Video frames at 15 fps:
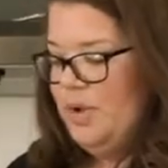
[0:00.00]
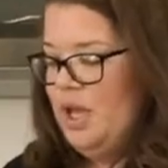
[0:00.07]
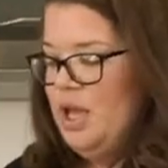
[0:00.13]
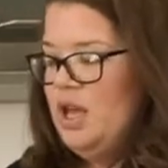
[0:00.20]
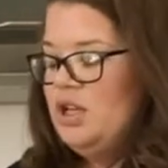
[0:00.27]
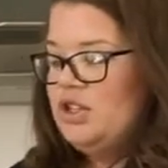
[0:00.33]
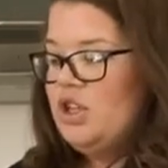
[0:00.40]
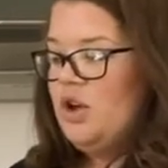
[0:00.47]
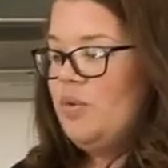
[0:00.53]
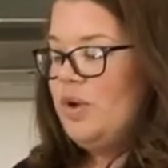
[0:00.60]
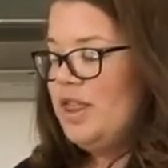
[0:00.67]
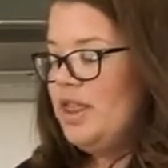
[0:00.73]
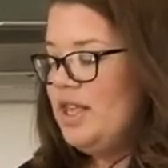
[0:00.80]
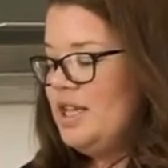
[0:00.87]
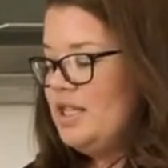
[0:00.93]
So with
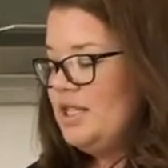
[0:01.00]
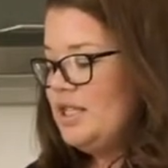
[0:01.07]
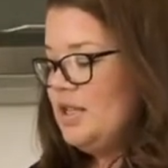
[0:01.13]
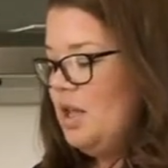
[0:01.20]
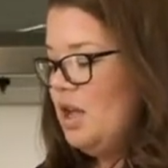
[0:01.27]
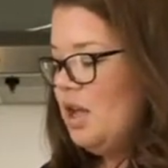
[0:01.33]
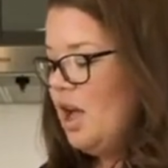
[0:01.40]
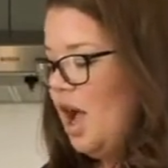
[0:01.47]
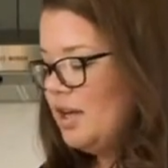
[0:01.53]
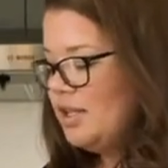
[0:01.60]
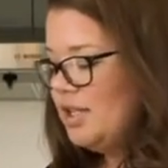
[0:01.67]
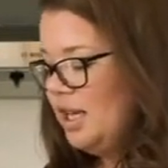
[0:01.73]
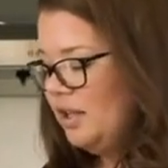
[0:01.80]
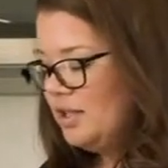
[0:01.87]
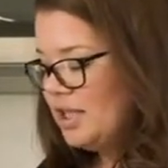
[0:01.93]
this cocktail,
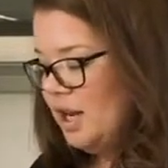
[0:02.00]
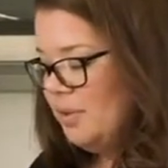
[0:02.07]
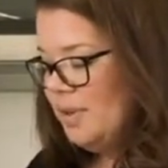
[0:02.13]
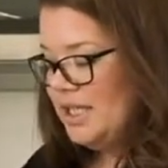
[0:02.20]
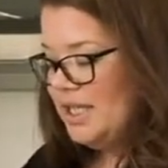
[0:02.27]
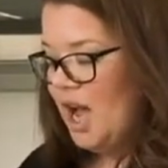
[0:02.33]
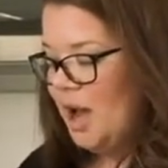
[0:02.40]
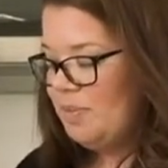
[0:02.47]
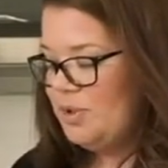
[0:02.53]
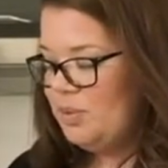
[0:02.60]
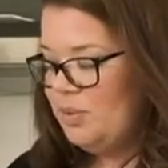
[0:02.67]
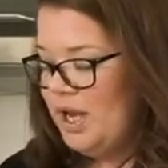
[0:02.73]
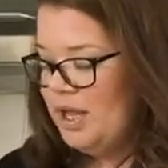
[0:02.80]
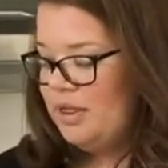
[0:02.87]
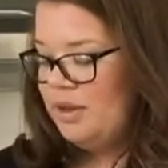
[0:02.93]
it's going to be topped
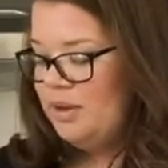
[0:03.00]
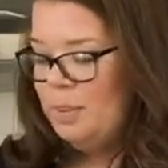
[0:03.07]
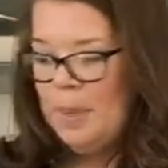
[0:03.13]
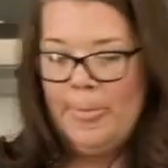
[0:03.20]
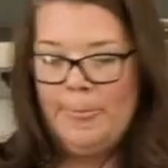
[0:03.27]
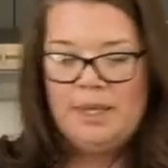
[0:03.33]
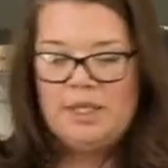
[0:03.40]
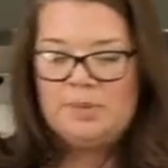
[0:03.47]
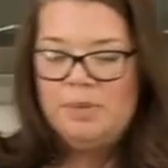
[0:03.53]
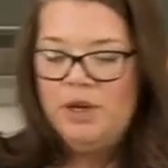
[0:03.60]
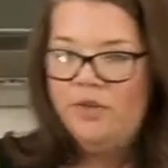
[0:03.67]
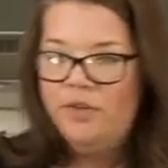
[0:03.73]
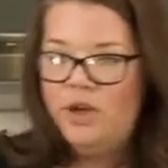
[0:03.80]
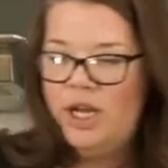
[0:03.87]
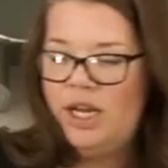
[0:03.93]
with this beautiful
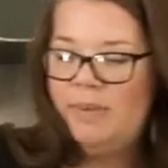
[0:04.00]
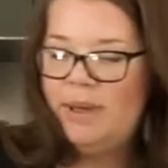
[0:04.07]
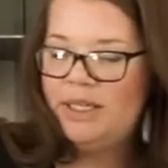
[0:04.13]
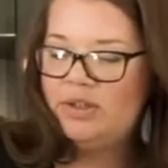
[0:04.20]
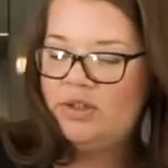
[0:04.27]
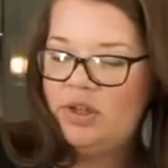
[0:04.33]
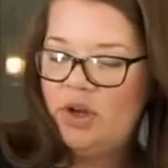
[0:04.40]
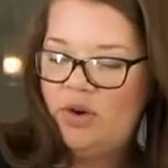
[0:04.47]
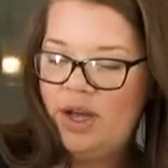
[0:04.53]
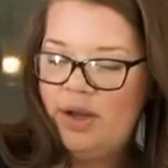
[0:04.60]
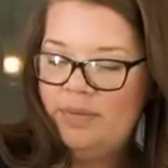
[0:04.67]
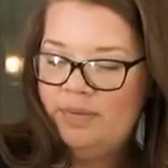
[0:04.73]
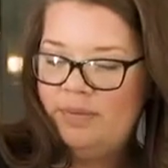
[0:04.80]
honey basil soda